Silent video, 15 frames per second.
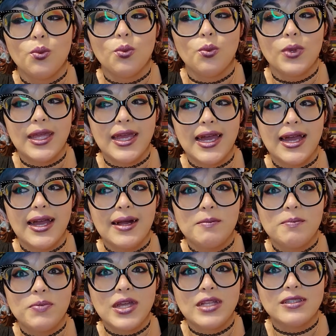But yeah,
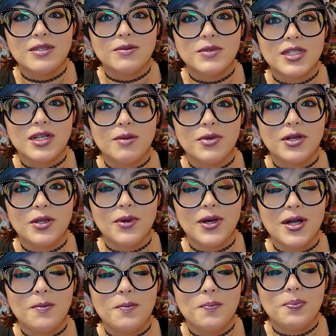that sums it up pretty
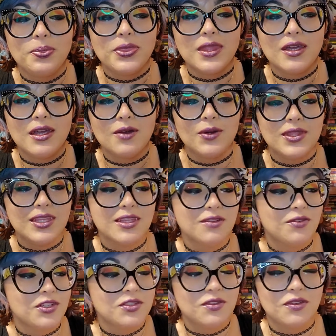well. Within the
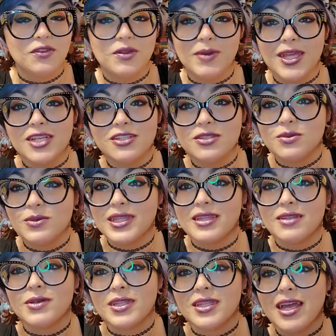first 50 pages,
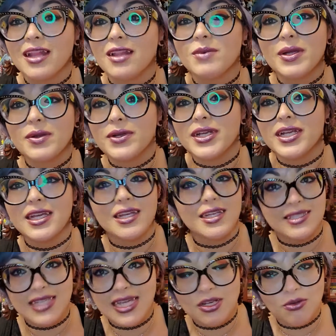what the hell am I reading?
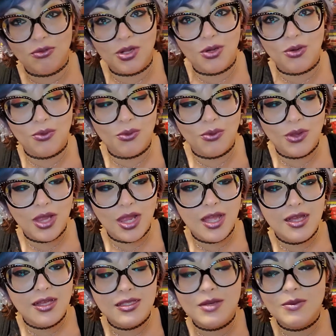Because I don't know.
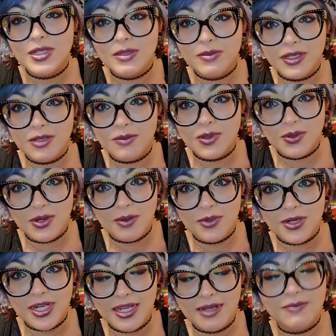Someone explain to me what I'm
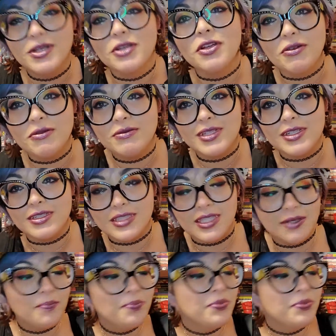reading. No, don't, seriously.